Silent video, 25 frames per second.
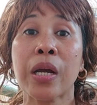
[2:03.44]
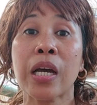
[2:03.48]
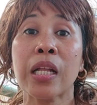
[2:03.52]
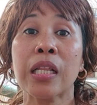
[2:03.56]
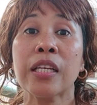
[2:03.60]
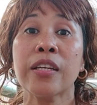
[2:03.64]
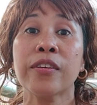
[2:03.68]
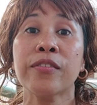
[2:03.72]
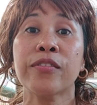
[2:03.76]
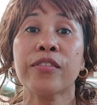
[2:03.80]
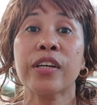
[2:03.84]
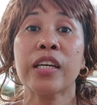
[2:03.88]

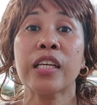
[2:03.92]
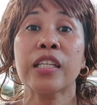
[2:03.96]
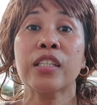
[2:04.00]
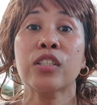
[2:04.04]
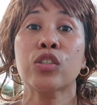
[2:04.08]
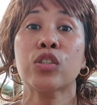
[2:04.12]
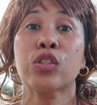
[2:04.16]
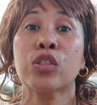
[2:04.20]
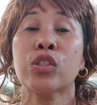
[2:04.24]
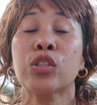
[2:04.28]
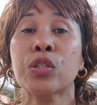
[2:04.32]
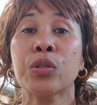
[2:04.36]

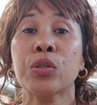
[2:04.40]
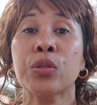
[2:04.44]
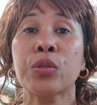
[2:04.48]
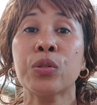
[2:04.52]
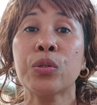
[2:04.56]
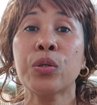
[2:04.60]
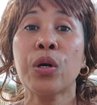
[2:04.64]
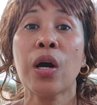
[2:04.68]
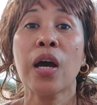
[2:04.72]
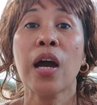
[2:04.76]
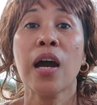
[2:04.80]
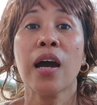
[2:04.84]
relevant
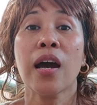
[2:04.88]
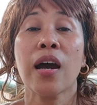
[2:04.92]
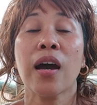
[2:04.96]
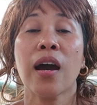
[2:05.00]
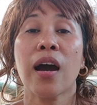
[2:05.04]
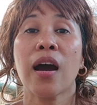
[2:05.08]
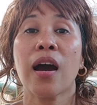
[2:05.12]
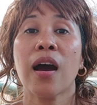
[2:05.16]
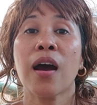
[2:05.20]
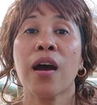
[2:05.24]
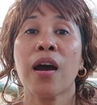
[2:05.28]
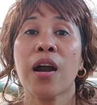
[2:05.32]
to
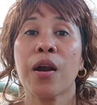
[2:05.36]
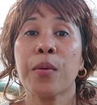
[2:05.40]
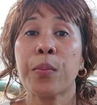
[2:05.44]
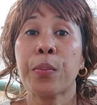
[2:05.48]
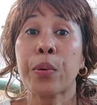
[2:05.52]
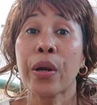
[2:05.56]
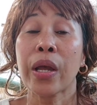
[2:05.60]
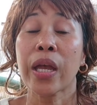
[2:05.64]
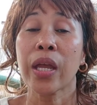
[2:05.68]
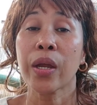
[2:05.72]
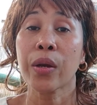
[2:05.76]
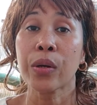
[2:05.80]
our
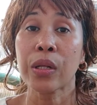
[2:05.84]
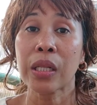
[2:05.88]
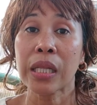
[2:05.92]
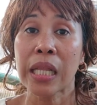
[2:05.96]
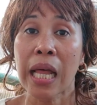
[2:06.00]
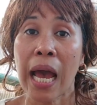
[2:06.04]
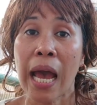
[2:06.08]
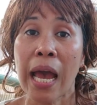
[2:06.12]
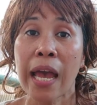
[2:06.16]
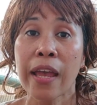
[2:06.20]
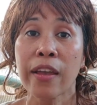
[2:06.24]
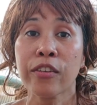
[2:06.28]
prayer
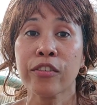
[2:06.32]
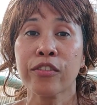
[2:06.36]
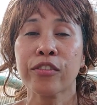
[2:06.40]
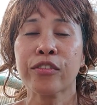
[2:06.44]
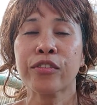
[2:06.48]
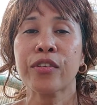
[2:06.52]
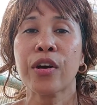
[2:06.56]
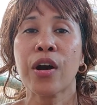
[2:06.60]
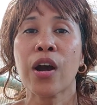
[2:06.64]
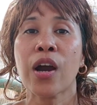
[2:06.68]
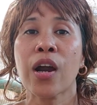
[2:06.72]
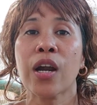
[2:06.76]
life,
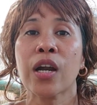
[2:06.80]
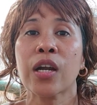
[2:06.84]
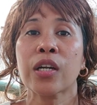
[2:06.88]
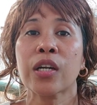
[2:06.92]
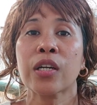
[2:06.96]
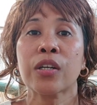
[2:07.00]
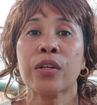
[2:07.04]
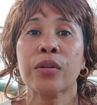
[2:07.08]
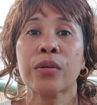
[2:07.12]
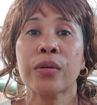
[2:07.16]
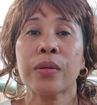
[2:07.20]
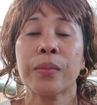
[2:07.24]

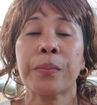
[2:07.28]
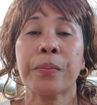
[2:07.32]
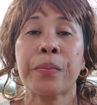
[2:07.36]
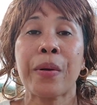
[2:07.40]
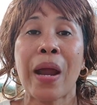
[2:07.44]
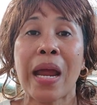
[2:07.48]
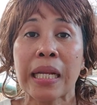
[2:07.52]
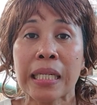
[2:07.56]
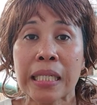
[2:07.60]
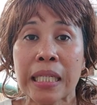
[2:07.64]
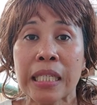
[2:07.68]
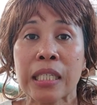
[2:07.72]
our
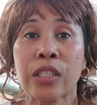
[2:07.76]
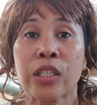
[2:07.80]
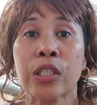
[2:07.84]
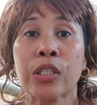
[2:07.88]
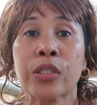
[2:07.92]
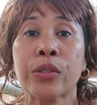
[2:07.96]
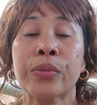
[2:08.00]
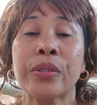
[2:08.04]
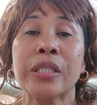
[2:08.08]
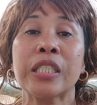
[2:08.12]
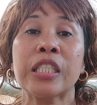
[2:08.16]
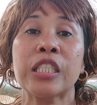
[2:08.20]

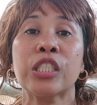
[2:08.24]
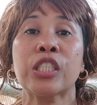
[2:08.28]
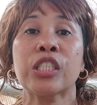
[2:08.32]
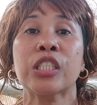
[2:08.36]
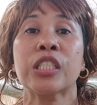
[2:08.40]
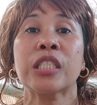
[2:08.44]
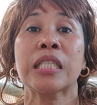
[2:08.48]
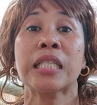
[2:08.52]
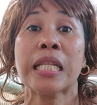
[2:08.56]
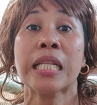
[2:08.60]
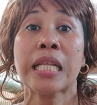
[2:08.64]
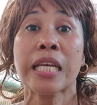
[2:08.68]
practical
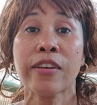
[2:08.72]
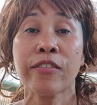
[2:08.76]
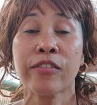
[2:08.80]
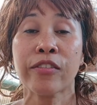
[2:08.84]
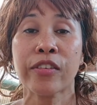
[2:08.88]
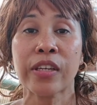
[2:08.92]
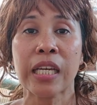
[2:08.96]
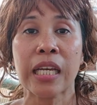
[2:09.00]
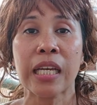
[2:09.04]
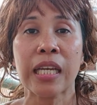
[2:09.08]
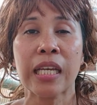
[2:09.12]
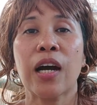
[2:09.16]
Christian
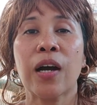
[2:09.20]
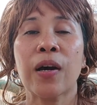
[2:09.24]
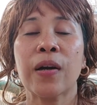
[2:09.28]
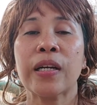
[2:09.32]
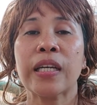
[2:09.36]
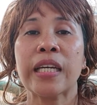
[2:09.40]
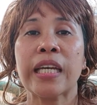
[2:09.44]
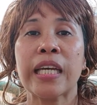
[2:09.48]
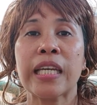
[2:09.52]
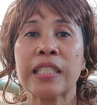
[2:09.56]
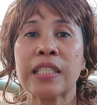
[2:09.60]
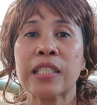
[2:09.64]
living.
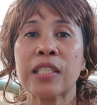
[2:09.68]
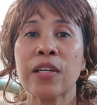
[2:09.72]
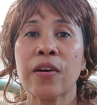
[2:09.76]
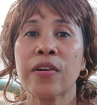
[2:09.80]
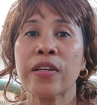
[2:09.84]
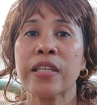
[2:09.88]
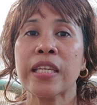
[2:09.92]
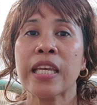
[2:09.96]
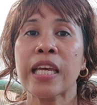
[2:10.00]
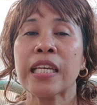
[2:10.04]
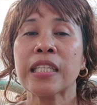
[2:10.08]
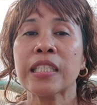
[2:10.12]
Okay,
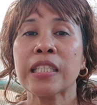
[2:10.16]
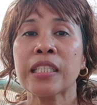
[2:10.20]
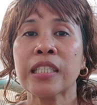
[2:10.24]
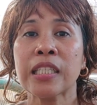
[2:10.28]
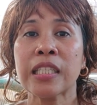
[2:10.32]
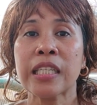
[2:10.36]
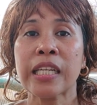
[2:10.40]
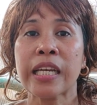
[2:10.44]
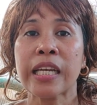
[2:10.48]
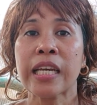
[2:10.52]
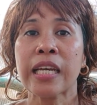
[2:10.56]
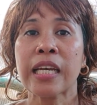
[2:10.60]
so
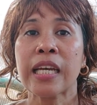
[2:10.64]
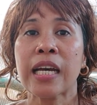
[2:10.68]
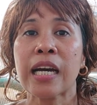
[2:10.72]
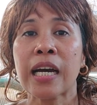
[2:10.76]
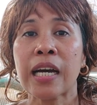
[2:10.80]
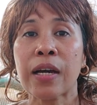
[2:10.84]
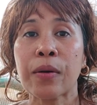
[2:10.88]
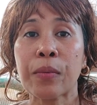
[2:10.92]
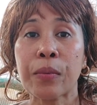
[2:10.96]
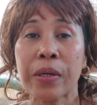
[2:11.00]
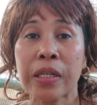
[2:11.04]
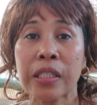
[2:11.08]
yesterday
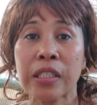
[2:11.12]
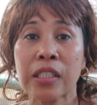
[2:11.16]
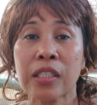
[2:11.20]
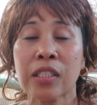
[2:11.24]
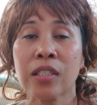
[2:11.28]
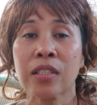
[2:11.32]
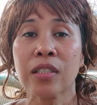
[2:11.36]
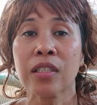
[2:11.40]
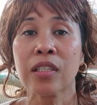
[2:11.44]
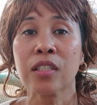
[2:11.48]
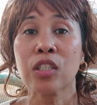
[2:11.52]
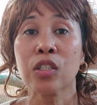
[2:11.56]
I went
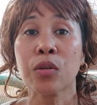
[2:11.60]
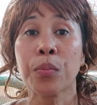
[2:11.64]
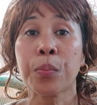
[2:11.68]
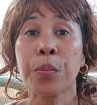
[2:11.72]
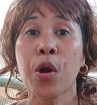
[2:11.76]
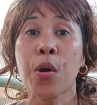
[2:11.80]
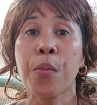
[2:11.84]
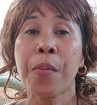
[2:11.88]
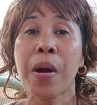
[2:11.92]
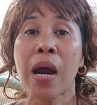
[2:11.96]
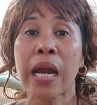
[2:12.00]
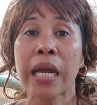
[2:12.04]
to the
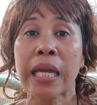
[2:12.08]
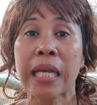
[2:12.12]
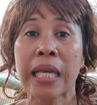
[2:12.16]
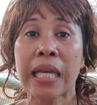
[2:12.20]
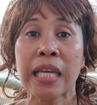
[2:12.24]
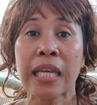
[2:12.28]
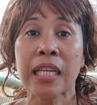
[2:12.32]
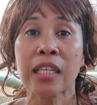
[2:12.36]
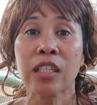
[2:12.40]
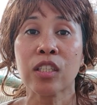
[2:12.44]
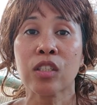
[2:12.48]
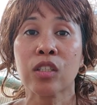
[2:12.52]

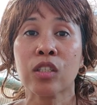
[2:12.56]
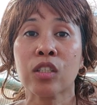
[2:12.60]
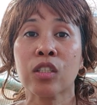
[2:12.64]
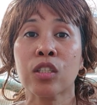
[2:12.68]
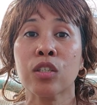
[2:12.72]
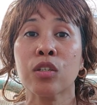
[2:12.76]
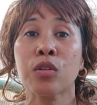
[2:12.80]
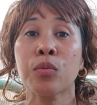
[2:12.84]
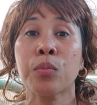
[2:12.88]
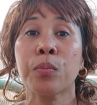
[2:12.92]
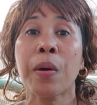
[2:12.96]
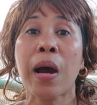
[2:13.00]
supermarket
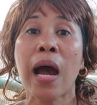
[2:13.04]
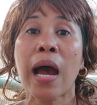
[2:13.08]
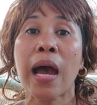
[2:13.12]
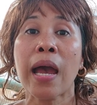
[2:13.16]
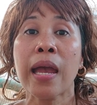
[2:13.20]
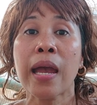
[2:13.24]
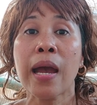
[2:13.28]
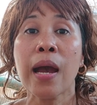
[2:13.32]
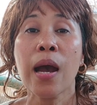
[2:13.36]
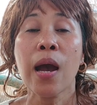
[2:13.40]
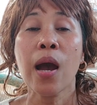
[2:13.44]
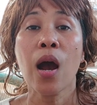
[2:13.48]
to
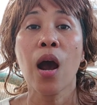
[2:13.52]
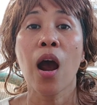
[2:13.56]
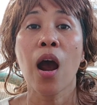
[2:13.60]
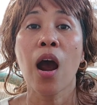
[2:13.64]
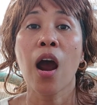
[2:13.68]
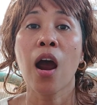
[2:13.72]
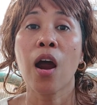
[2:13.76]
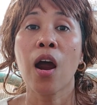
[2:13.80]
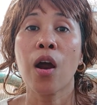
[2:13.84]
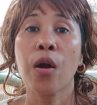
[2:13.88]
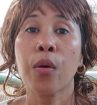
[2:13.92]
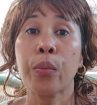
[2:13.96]
buy
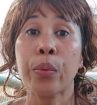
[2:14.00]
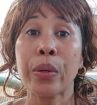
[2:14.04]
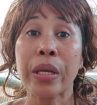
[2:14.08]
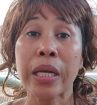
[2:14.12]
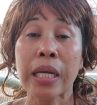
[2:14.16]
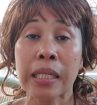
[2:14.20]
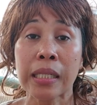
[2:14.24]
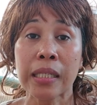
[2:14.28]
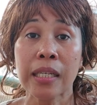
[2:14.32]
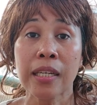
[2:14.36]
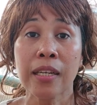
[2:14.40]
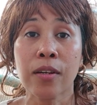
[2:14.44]
our
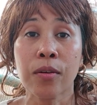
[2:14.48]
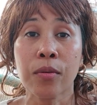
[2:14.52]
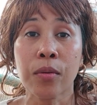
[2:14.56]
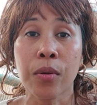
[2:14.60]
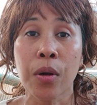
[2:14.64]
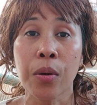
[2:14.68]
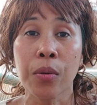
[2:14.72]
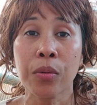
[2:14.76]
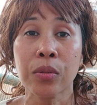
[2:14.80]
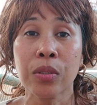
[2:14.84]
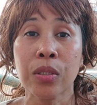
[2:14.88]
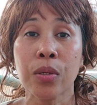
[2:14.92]
weekly
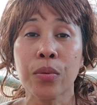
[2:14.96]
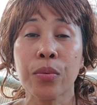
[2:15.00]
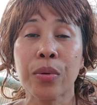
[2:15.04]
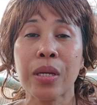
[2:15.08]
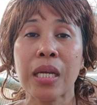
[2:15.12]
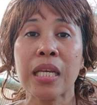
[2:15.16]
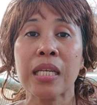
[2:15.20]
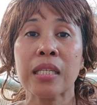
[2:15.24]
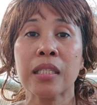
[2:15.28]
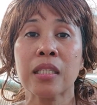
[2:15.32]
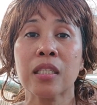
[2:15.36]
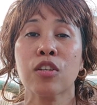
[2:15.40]

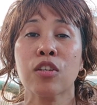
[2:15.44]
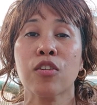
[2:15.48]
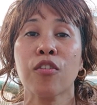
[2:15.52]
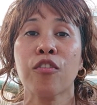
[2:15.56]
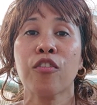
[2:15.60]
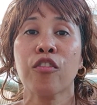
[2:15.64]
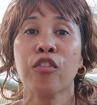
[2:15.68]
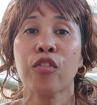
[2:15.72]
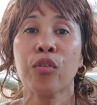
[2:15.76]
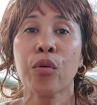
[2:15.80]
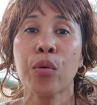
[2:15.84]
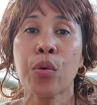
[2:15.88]
groceries,
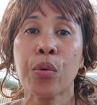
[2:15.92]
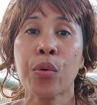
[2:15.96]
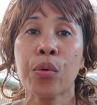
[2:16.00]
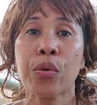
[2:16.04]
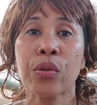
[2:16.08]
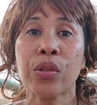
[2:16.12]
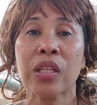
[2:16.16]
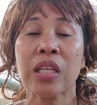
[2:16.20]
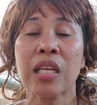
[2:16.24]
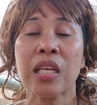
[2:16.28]
the food,